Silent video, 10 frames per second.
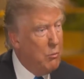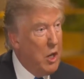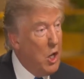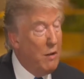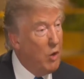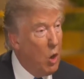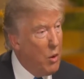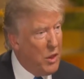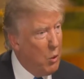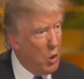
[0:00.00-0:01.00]
didn't even know
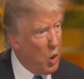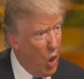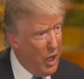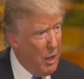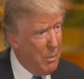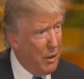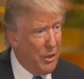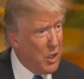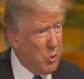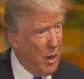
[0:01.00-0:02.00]
what they were talking about.
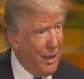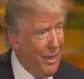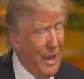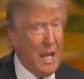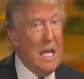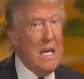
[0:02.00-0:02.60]
That's what I think.